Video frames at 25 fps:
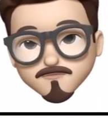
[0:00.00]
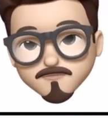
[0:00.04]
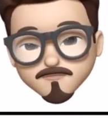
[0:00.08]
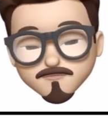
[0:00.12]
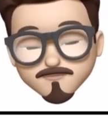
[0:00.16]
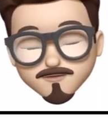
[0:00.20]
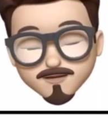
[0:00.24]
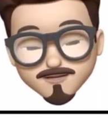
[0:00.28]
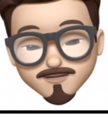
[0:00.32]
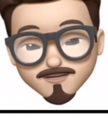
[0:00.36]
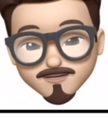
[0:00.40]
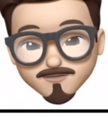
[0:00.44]

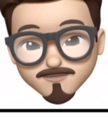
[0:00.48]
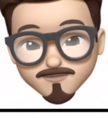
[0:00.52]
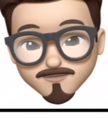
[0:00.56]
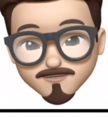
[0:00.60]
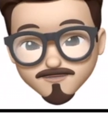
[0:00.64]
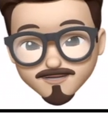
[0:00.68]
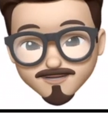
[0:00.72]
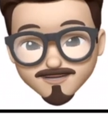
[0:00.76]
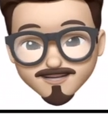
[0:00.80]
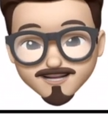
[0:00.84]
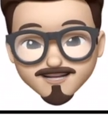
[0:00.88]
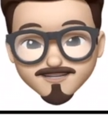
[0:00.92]
You can
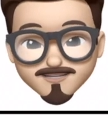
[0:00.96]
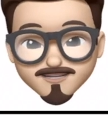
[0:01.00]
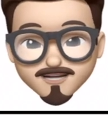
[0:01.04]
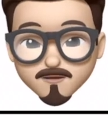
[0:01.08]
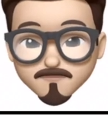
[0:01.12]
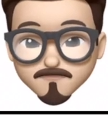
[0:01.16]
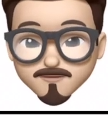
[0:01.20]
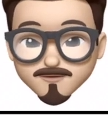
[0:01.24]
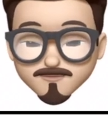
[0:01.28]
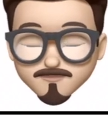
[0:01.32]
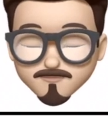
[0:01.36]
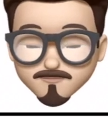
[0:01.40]
just erase
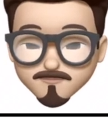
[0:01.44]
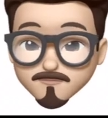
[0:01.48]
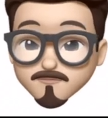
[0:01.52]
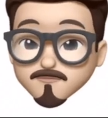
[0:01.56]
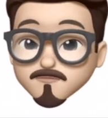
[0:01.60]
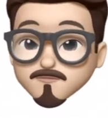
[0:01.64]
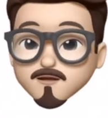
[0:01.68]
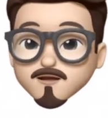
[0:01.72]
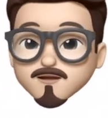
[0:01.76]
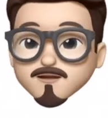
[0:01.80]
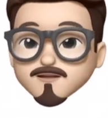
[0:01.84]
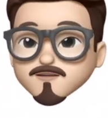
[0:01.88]
them as you
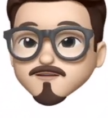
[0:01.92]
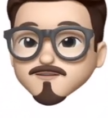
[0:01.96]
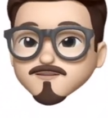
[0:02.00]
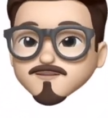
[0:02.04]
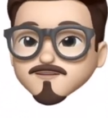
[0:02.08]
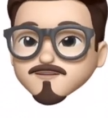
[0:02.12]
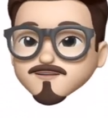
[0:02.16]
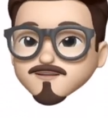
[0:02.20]
go along